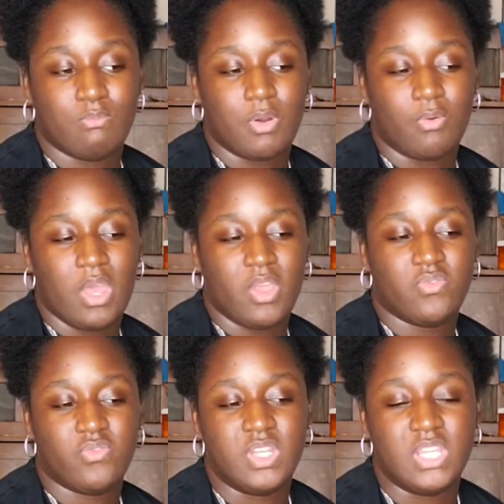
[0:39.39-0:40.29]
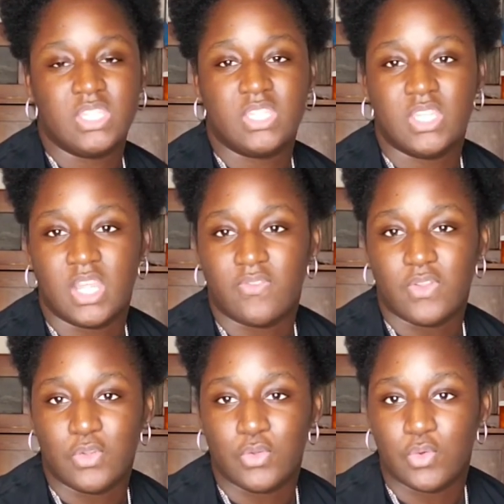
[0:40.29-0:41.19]
my wife, niece,
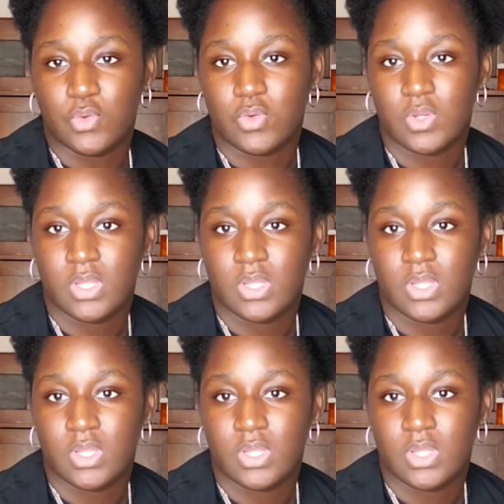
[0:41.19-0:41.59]
nephew,